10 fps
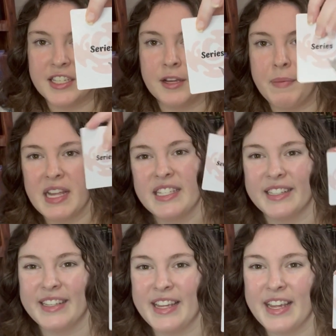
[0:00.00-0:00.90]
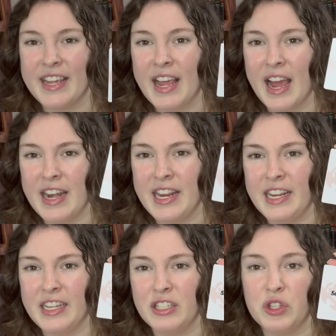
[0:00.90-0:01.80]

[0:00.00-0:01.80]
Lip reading: So basically I need